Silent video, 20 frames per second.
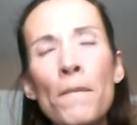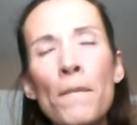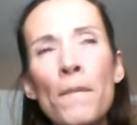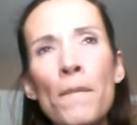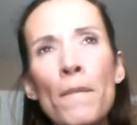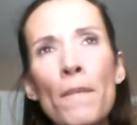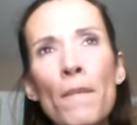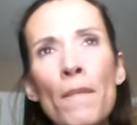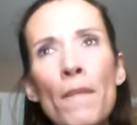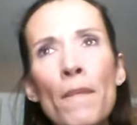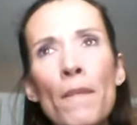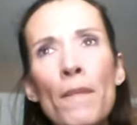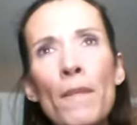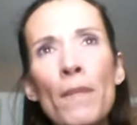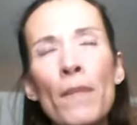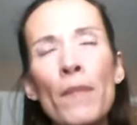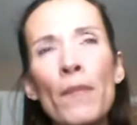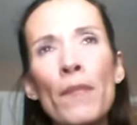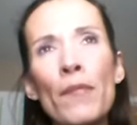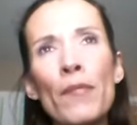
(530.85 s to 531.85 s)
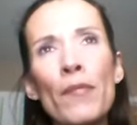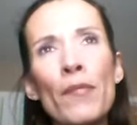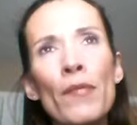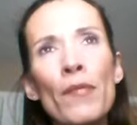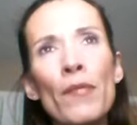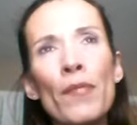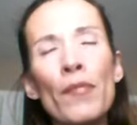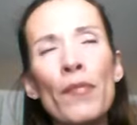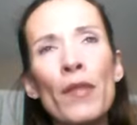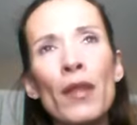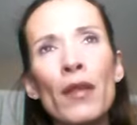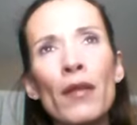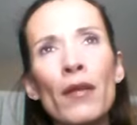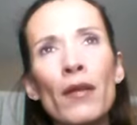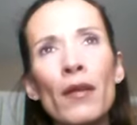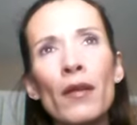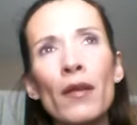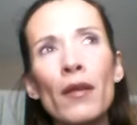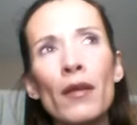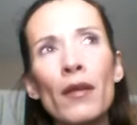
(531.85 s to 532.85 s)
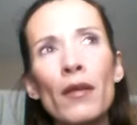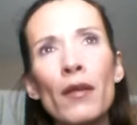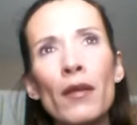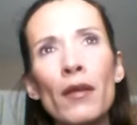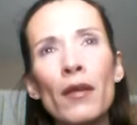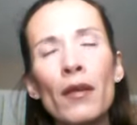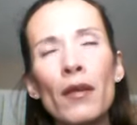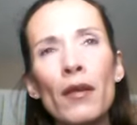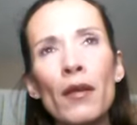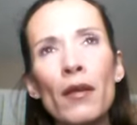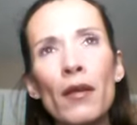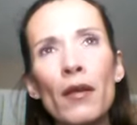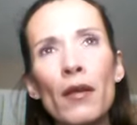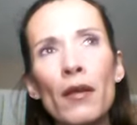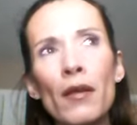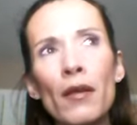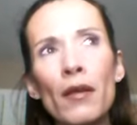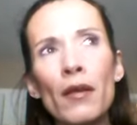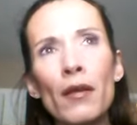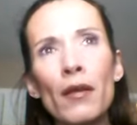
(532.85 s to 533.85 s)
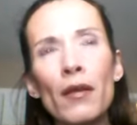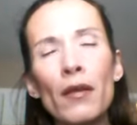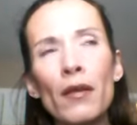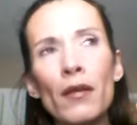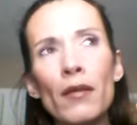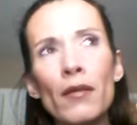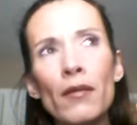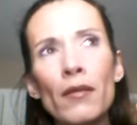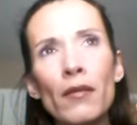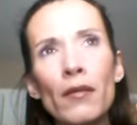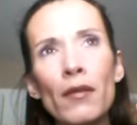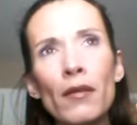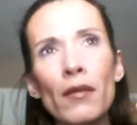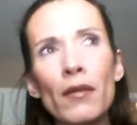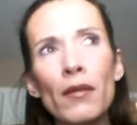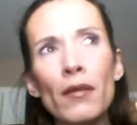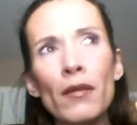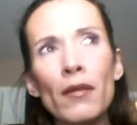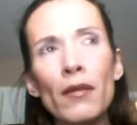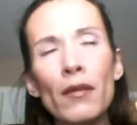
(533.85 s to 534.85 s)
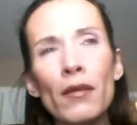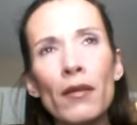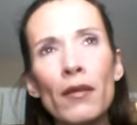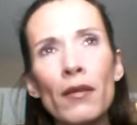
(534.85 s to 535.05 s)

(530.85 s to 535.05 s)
No one is speaking in this clip.